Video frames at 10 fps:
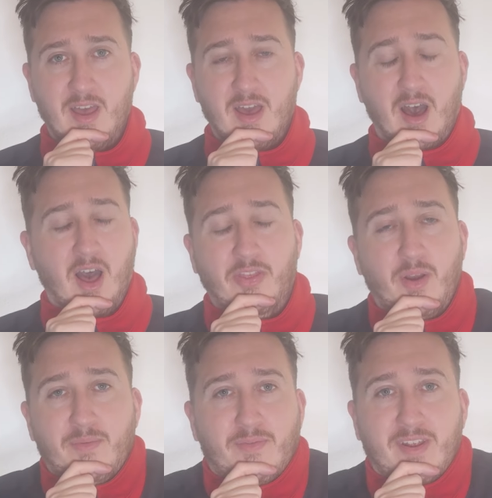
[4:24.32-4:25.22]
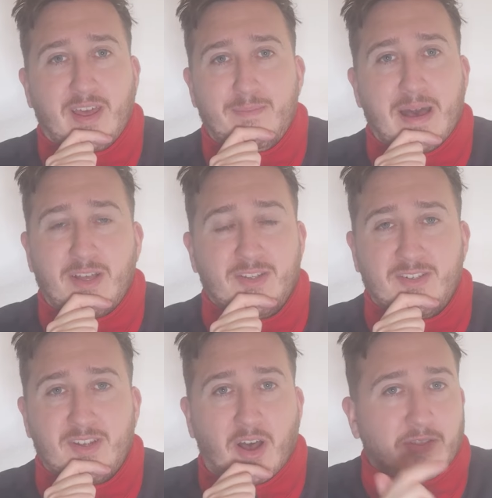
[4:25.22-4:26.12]
I don't think that
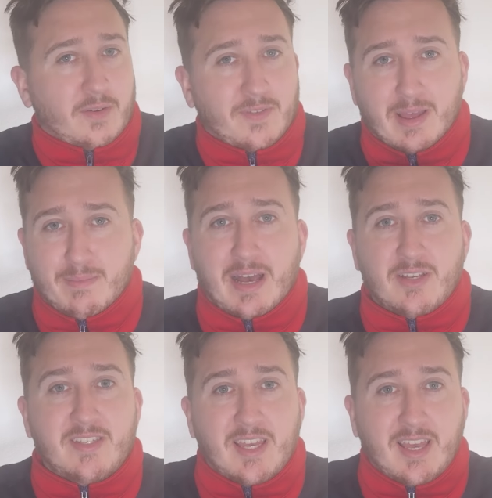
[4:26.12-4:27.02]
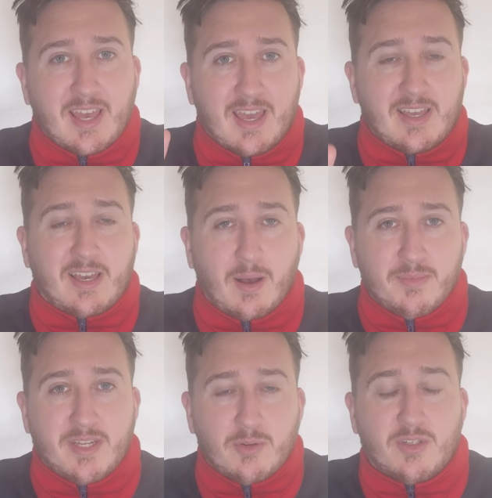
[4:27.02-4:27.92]
matters. It
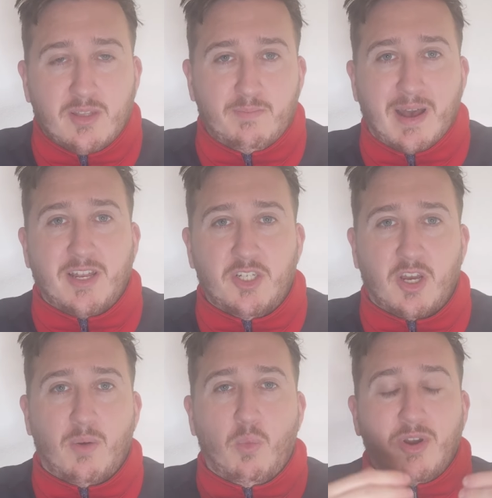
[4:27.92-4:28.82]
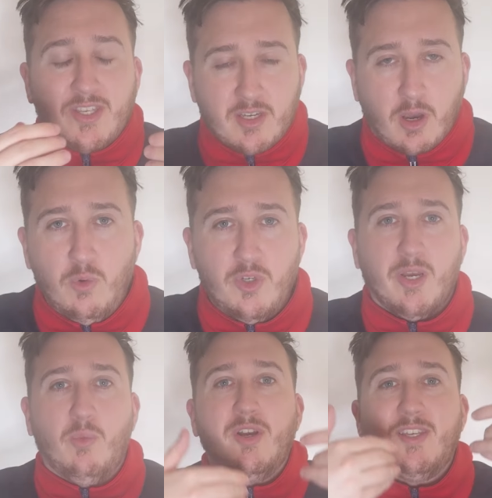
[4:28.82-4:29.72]
comes down to the manager and what he's
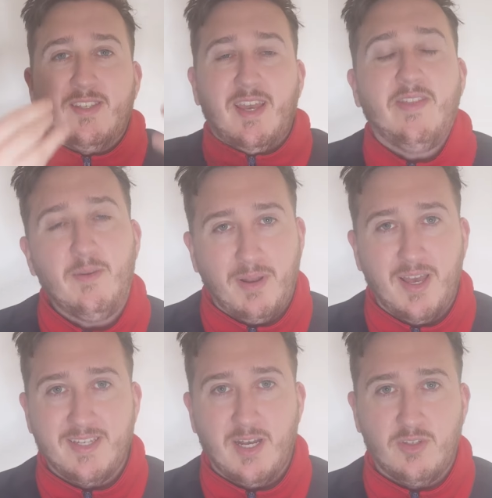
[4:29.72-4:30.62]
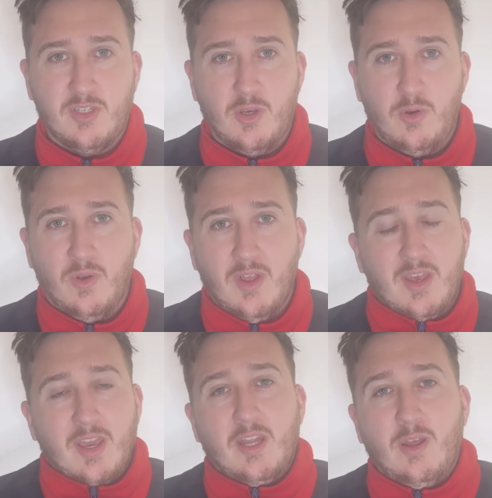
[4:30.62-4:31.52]
coaching and what he's setting the players out to do.
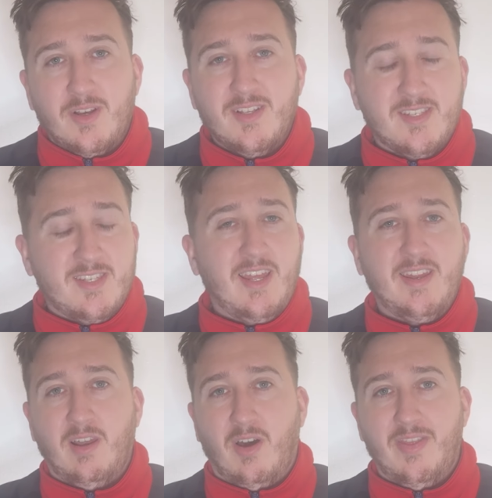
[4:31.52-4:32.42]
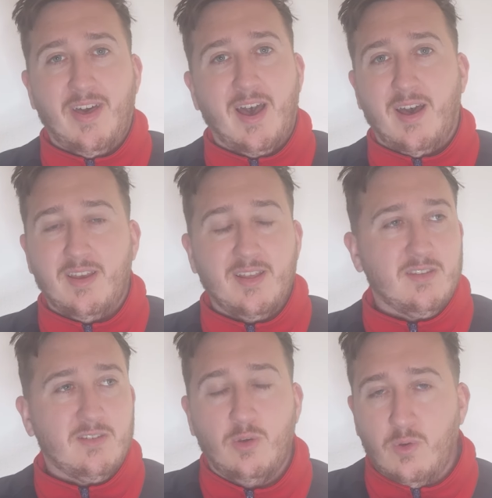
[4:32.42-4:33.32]
Conceding like that
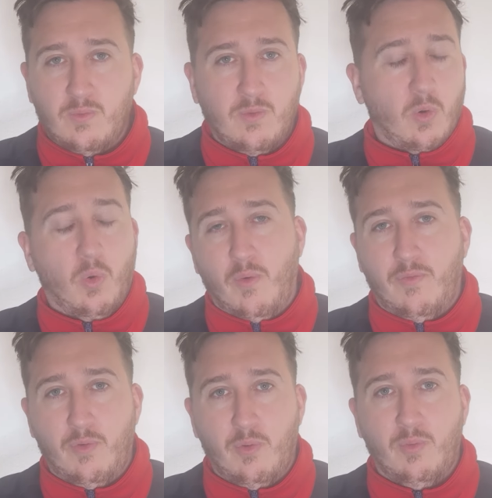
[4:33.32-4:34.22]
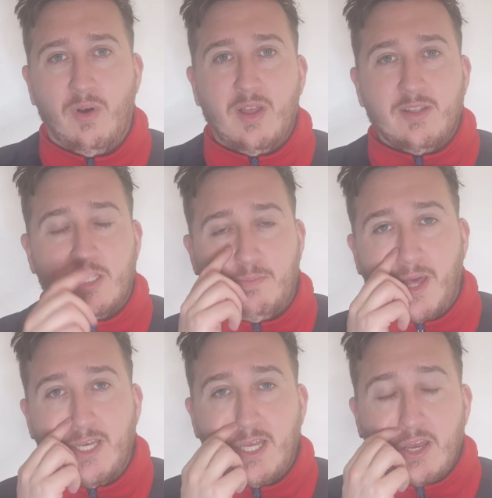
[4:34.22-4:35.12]
in 2 awful
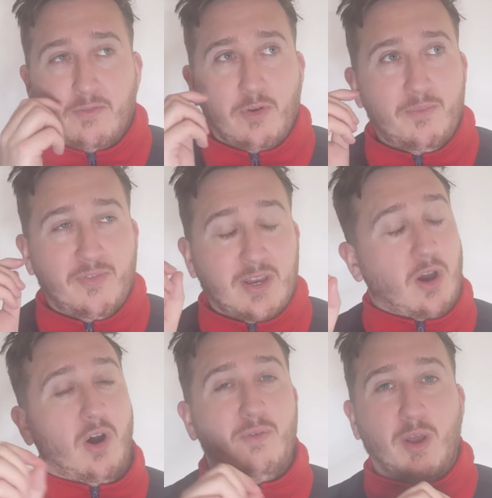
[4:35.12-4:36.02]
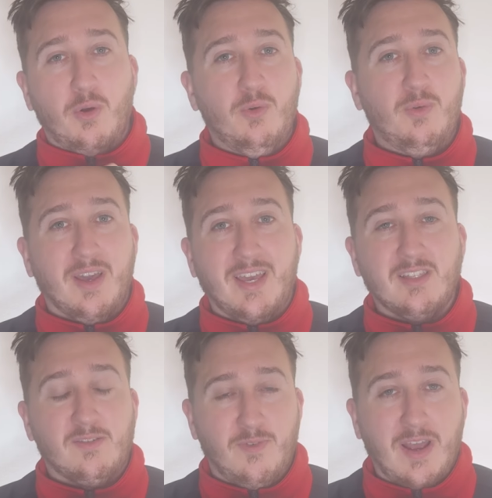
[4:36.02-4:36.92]
displays. From Vicario, who
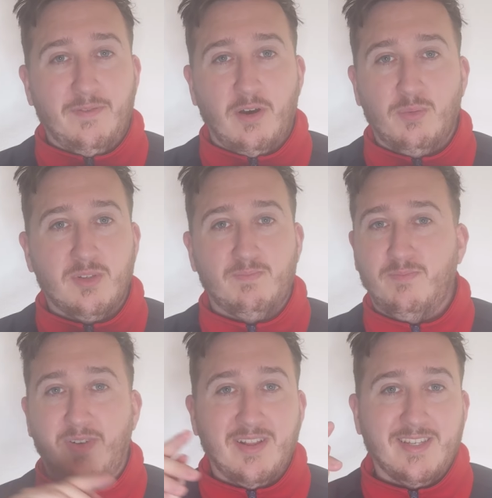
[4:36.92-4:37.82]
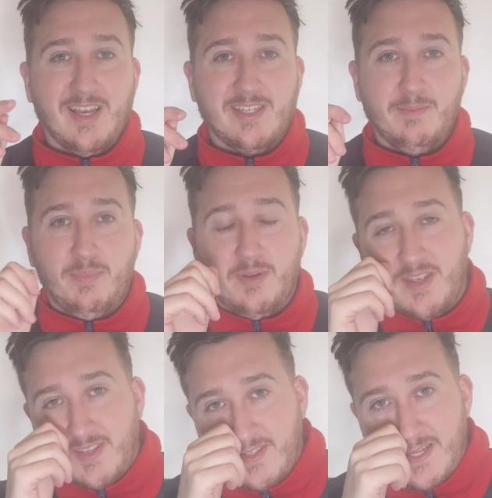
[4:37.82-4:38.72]
against Frankfurt was fantastic. But
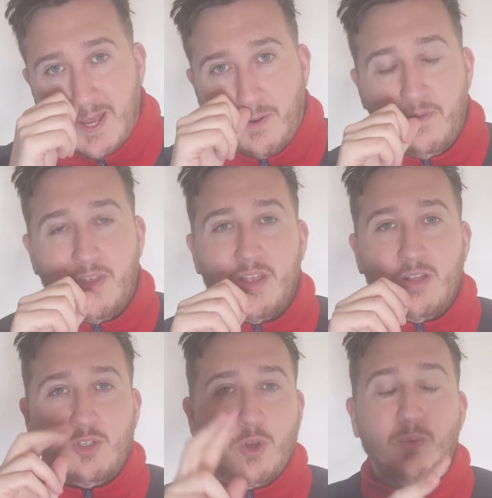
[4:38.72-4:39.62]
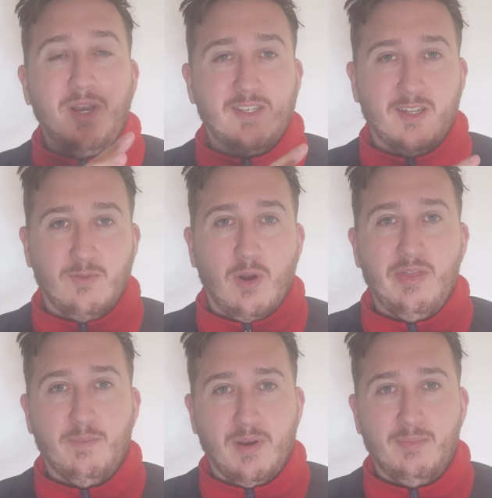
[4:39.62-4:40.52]
this is now 2 weeks in a row
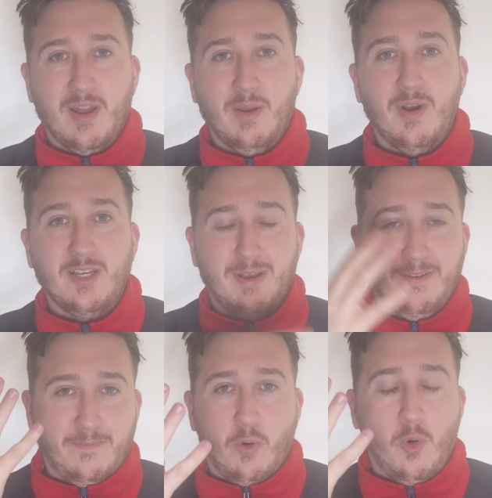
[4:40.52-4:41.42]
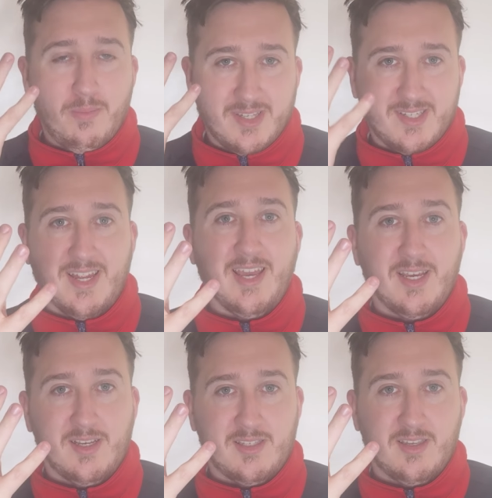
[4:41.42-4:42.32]
in the Premier League where he's made 4
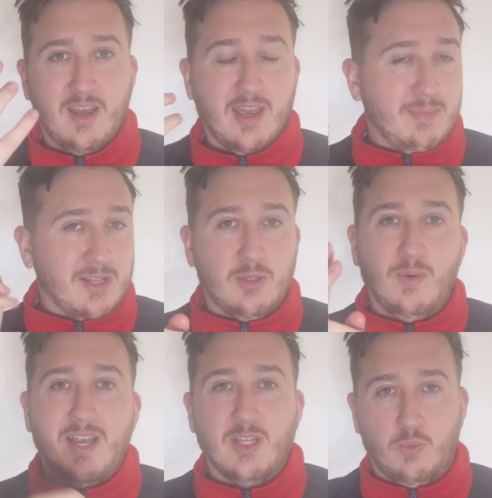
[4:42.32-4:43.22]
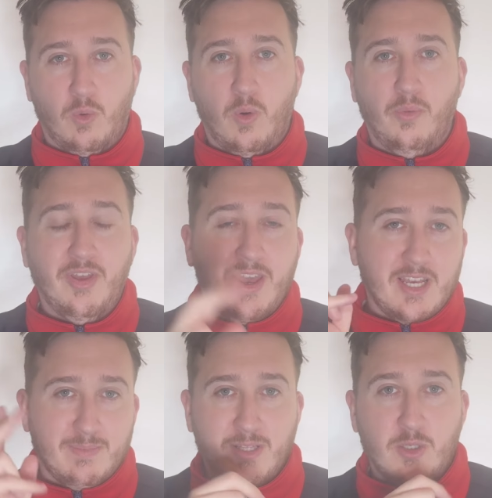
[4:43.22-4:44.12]
mistakes. He made 2 against Wolves.
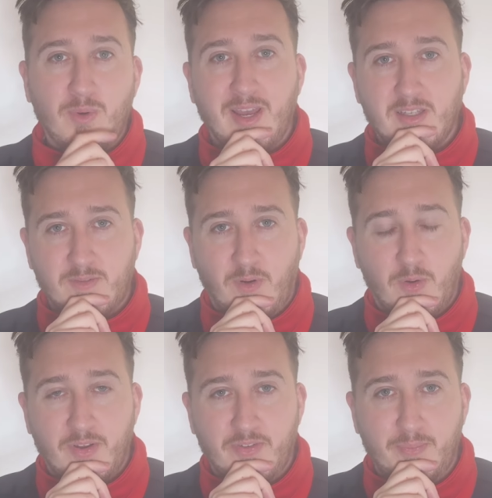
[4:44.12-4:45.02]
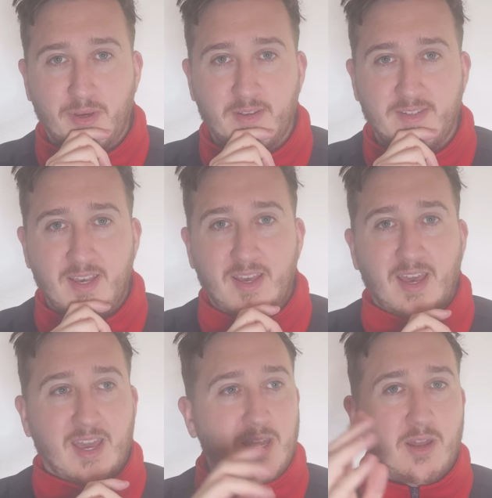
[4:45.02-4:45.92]
He's made 2 against Forest. Because,
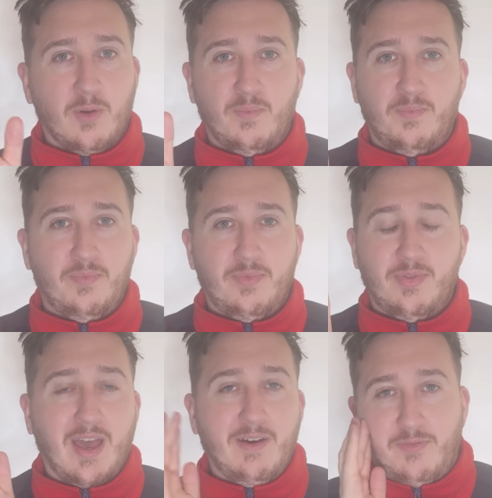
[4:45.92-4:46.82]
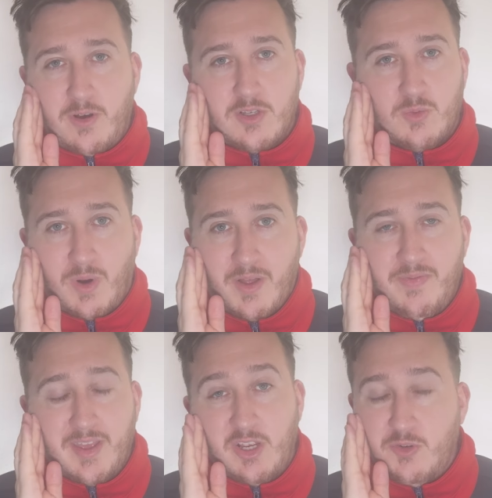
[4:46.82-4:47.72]
that first
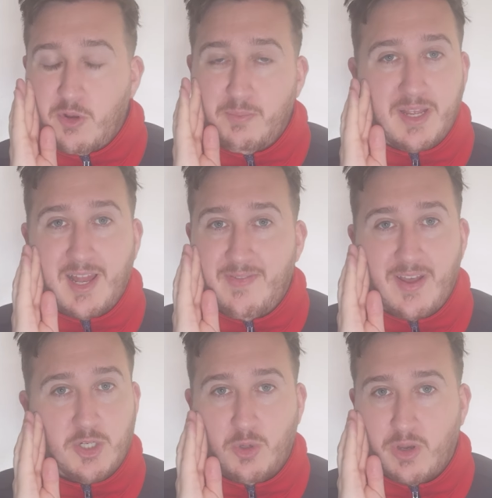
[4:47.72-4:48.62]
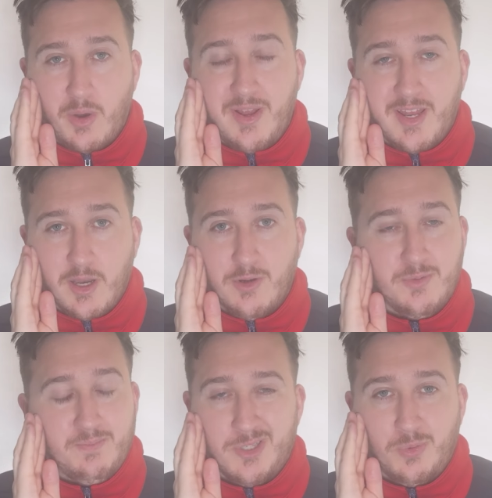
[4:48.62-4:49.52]
one, he should not be letting that shot go in. It
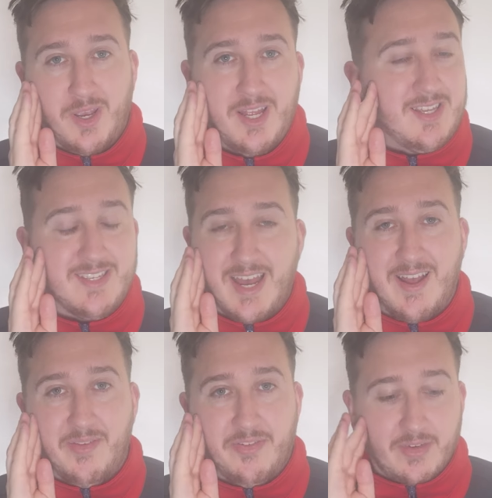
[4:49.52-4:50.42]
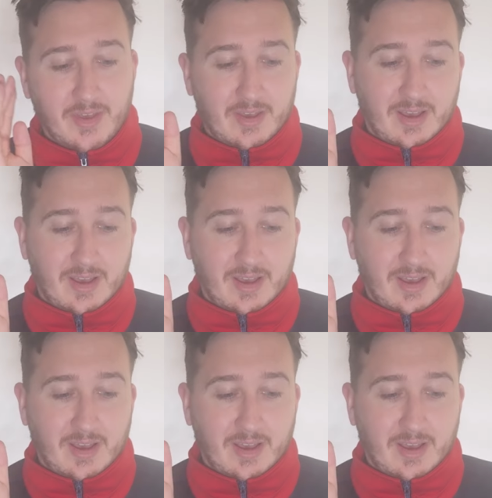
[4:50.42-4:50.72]
goes between his hands.